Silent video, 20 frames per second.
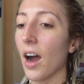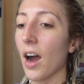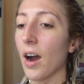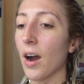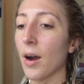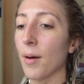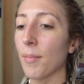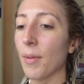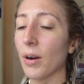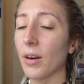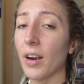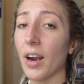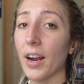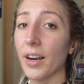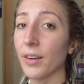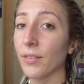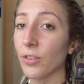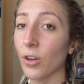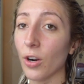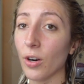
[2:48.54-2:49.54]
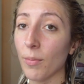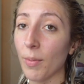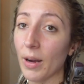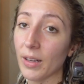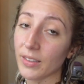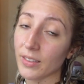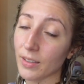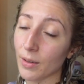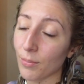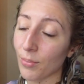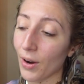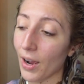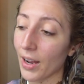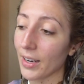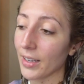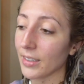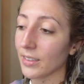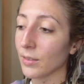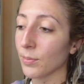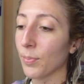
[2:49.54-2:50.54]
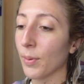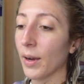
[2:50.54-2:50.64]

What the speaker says: I'll kind of talk about some products,